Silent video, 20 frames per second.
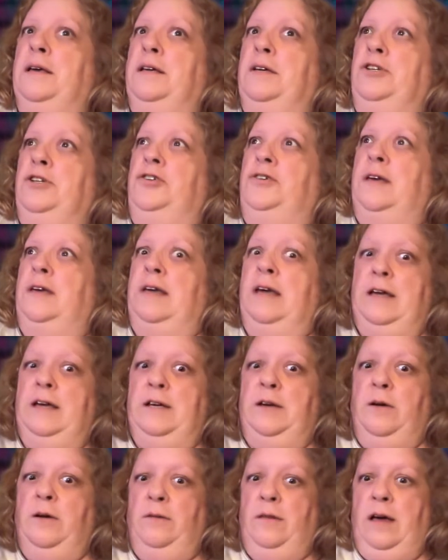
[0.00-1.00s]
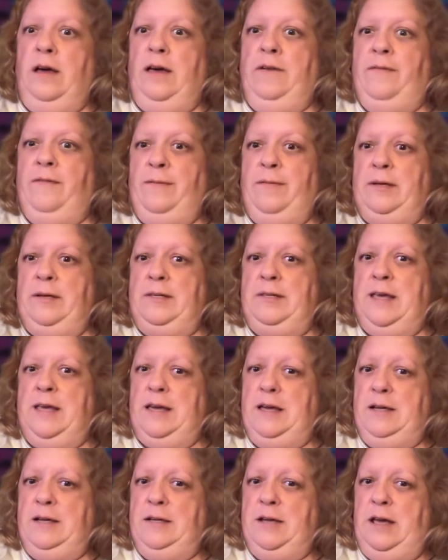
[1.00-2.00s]
Usually I go live on my
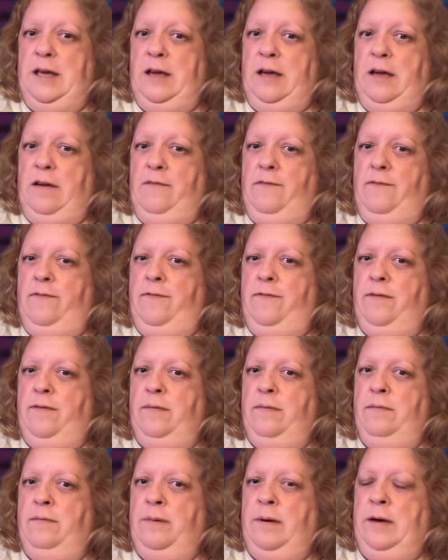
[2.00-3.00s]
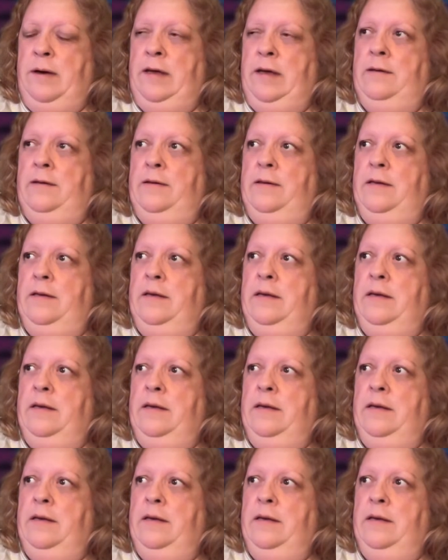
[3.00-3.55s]
second day off, but